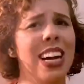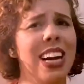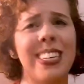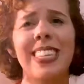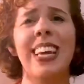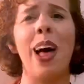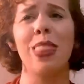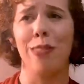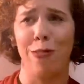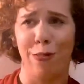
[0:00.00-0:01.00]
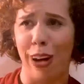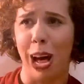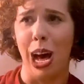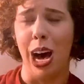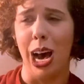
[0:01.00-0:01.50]
It's got the
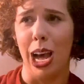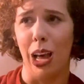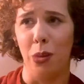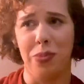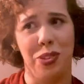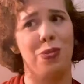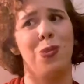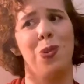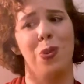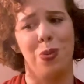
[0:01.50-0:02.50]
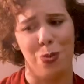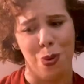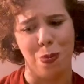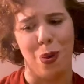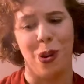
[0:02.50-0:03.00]
vibes for
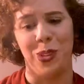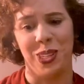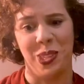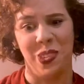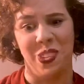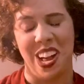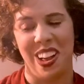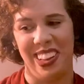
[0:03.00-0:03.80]
RuPaul's as well.